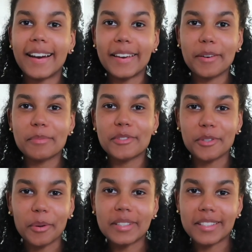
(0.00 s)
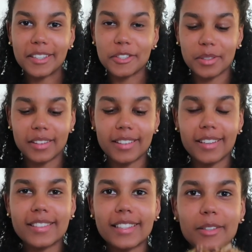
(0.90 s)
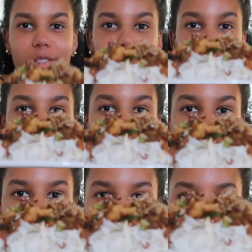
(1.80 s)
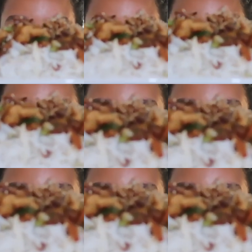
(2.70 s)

I am so excited to eat this. It looks gorgeous.